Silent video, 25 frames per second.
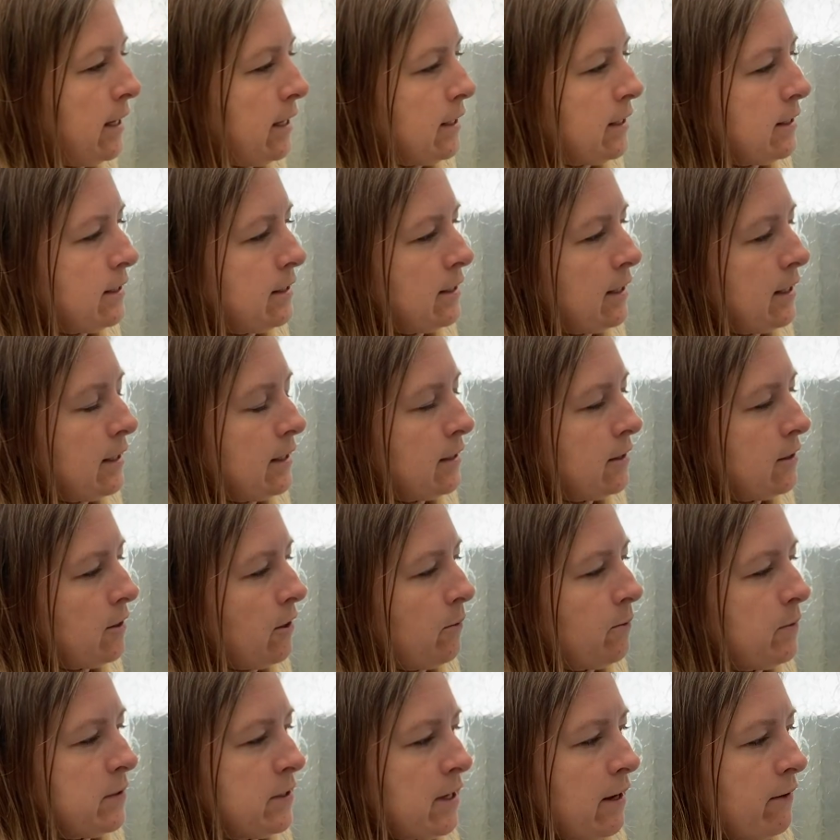6
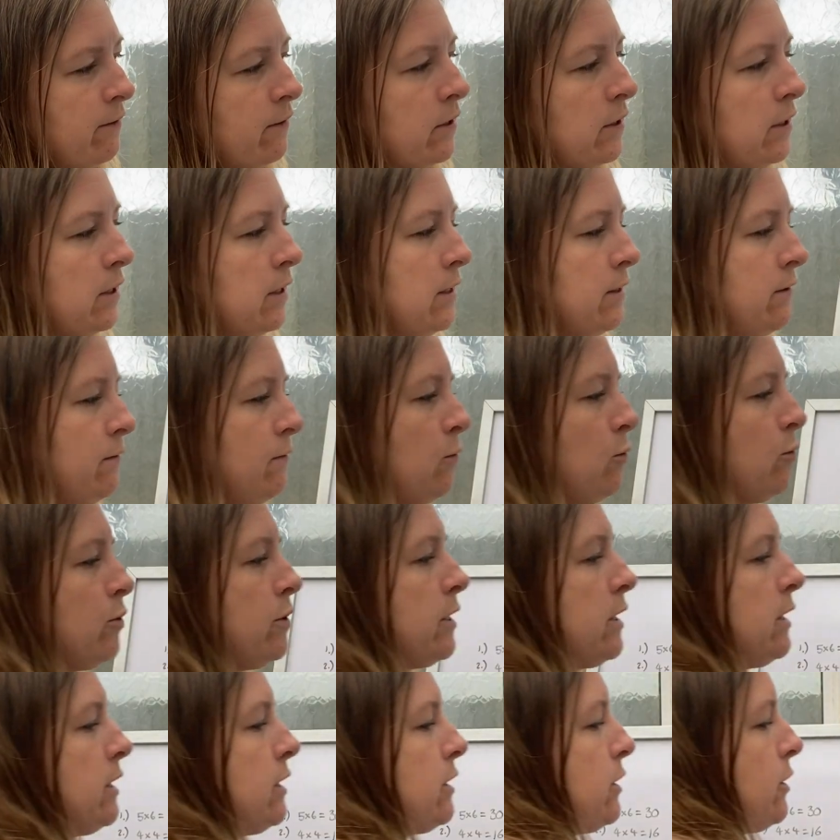times 7 is
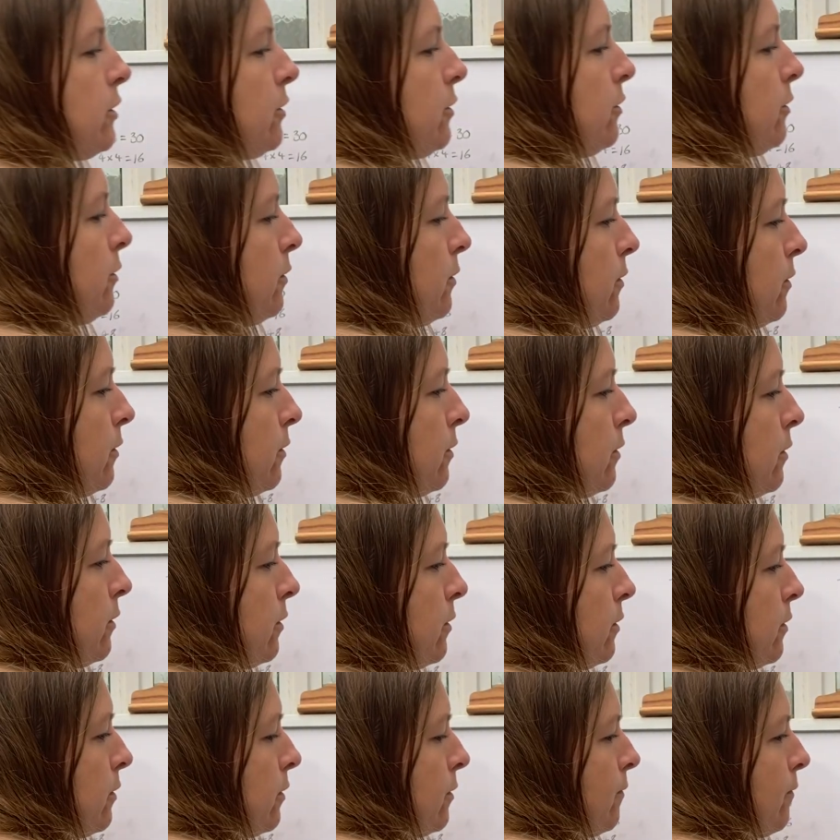42.
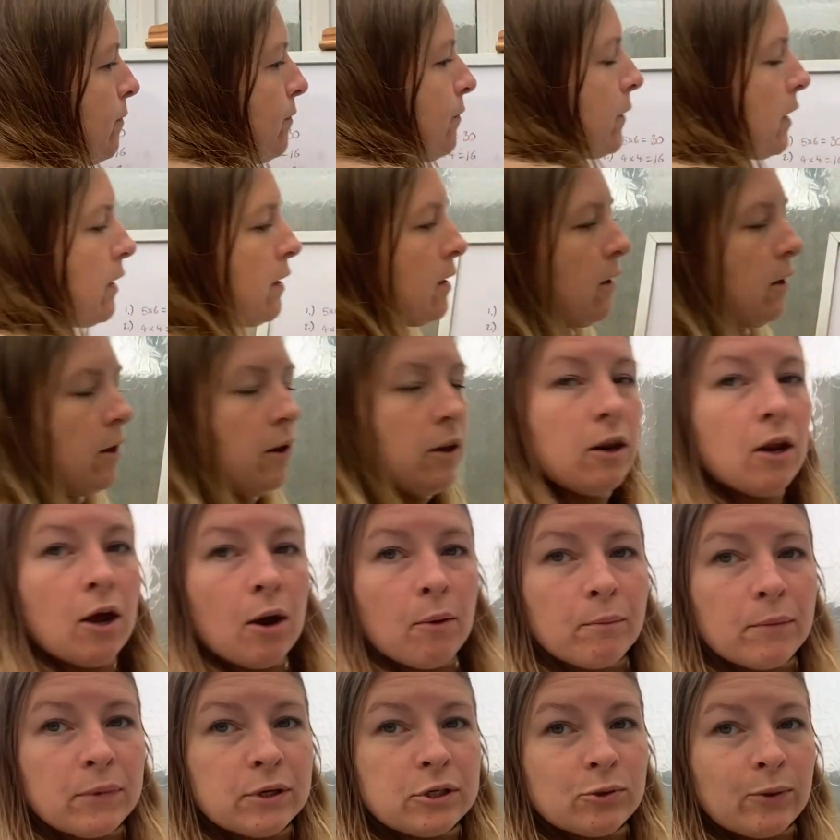
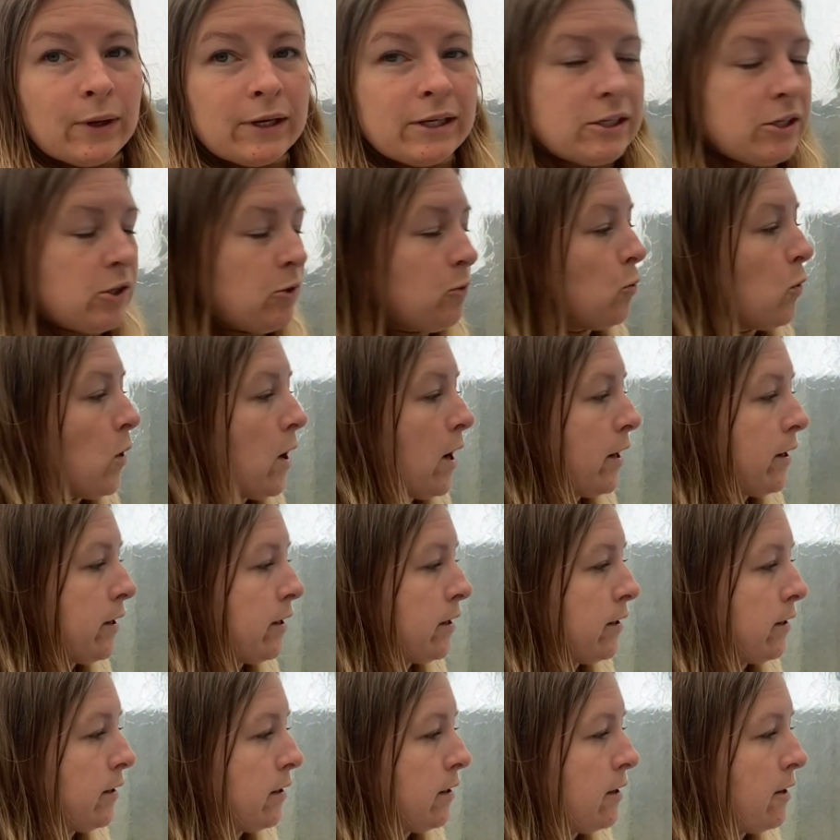Number 21,
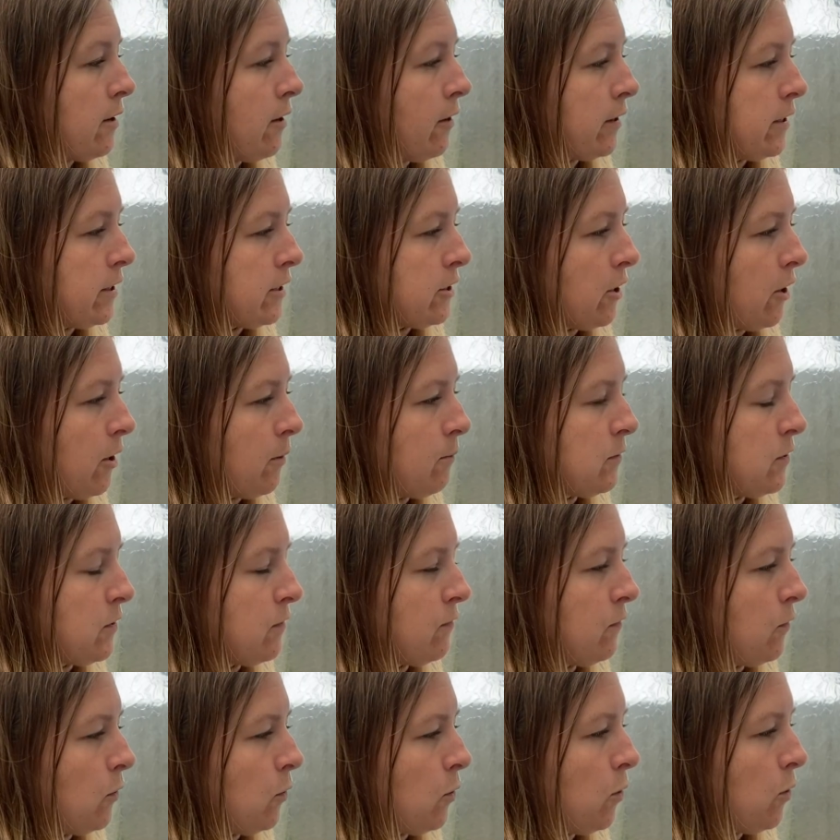9 times
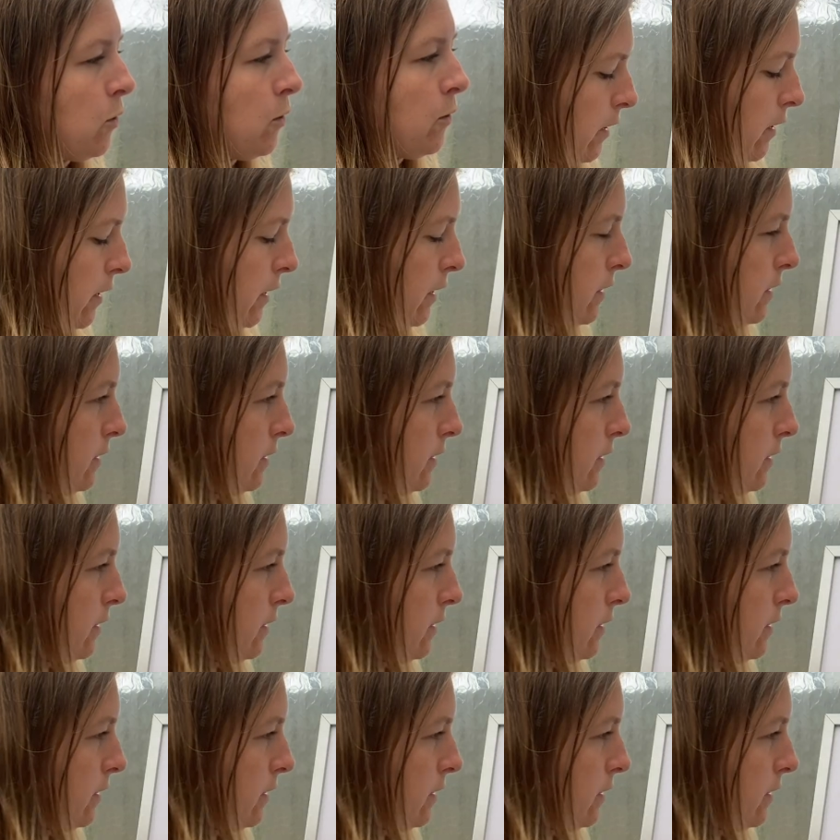4 is